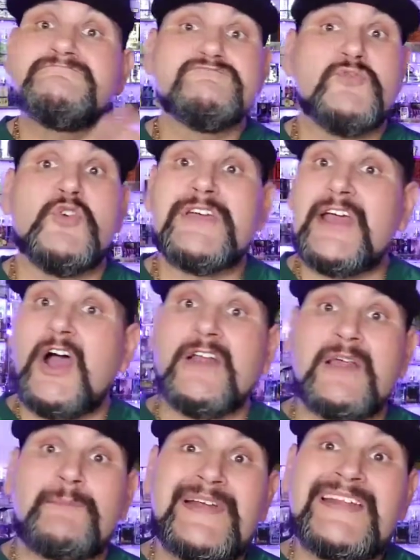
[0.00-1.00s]
We're gonna get
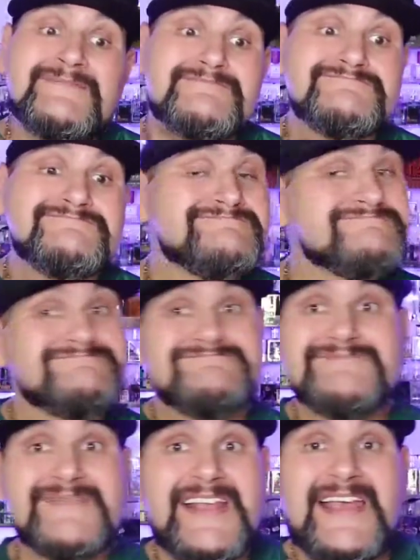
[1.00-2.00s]
all up in it,
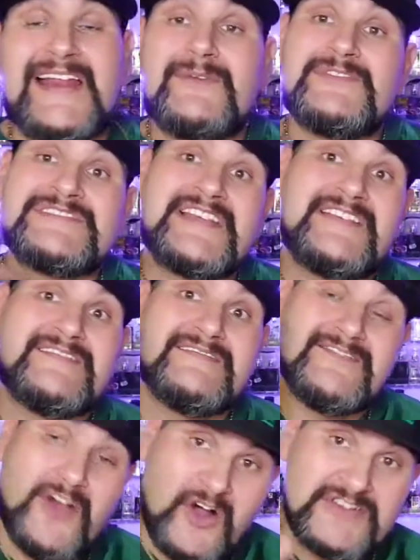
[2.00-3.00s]
and I want to say
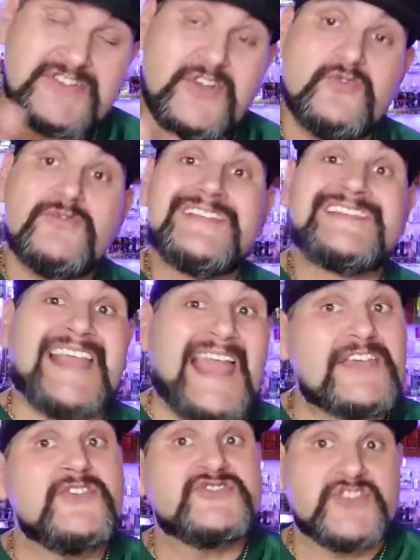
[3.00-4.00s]
also
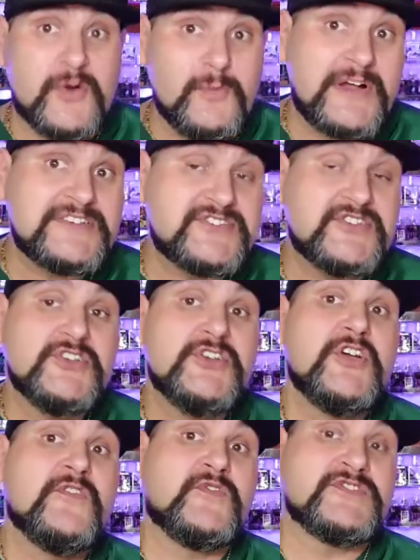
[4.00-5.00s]
thank you so much
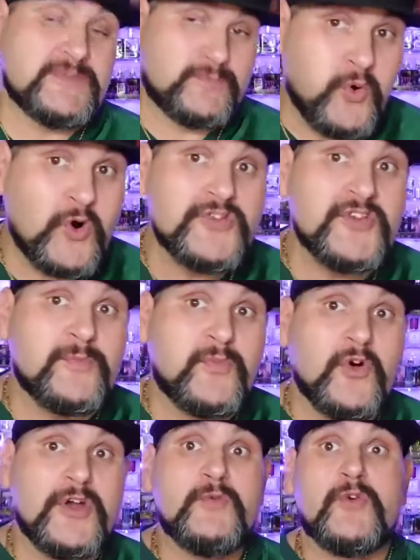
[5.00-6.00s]
for supporting your
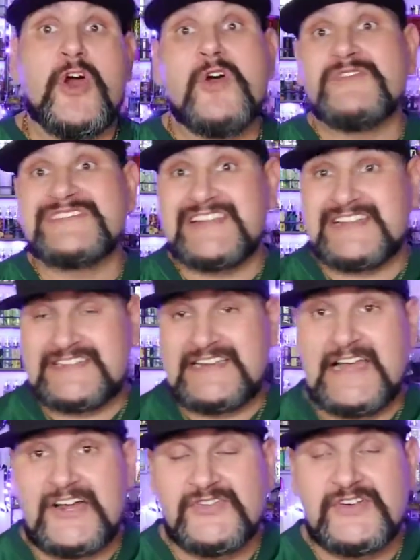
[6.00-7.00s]
boy. We're over
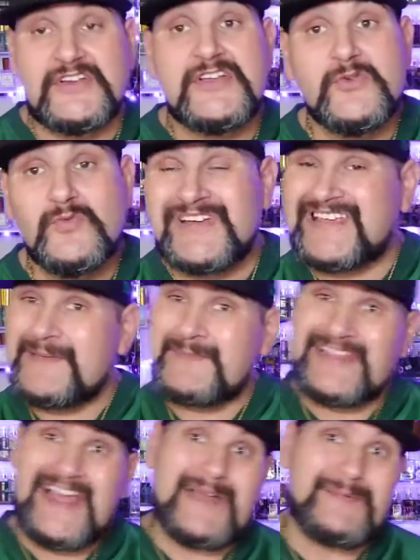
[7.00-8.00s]
1,600. We keep
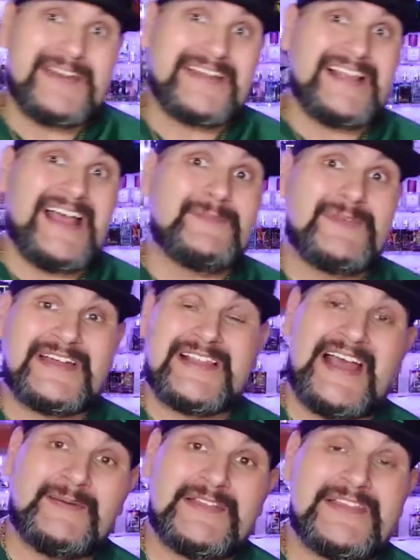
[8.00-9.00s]
climbing and climbing and
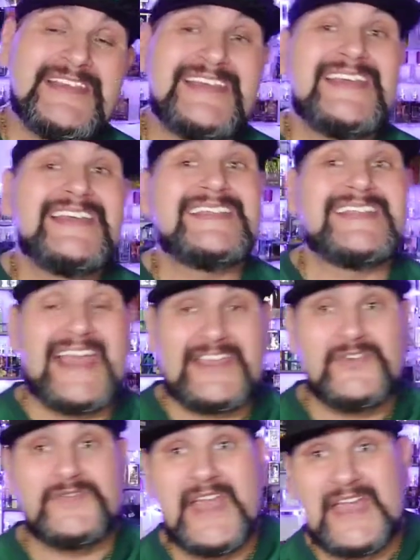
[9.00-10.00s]
climbing.
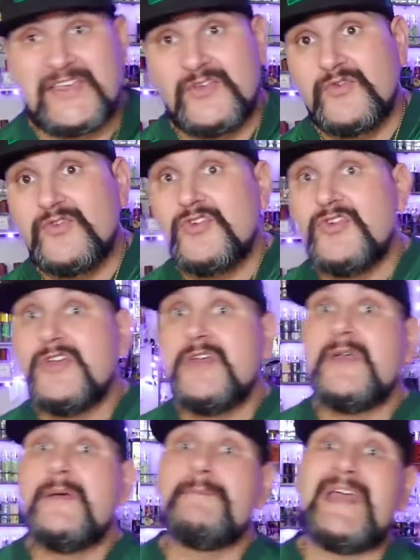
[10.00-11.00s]
Thank you, thank you.
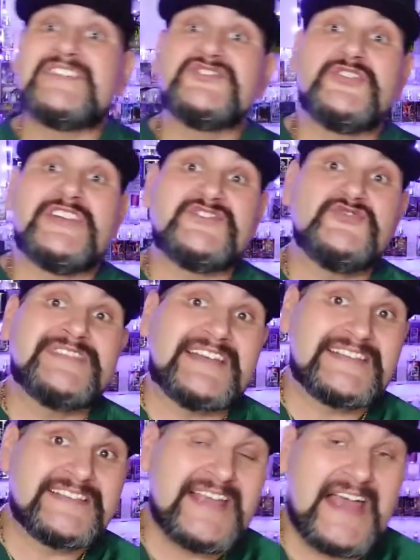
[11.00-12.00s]
Make sure that you
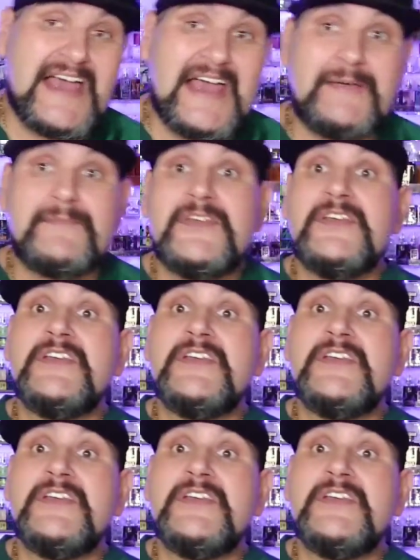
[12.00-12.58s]
take the time